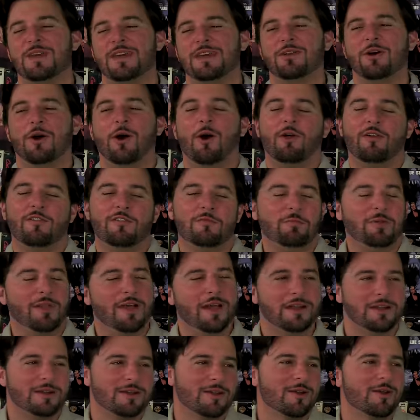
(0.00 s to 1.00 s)
made all of
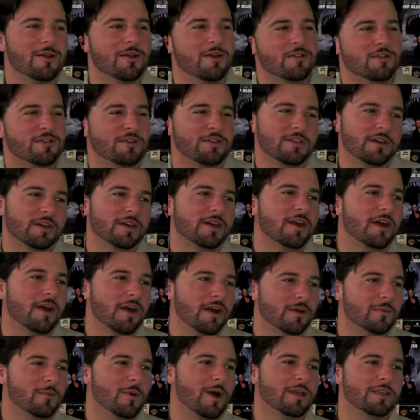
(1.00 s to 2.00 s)
planet Earth the
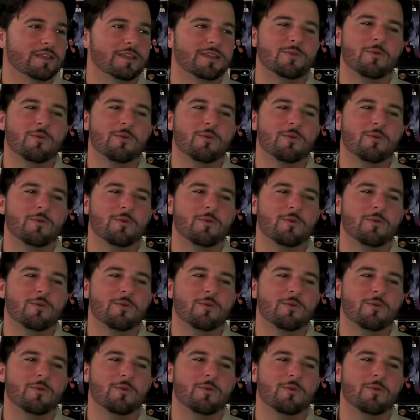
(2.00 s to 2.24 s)
cuck while he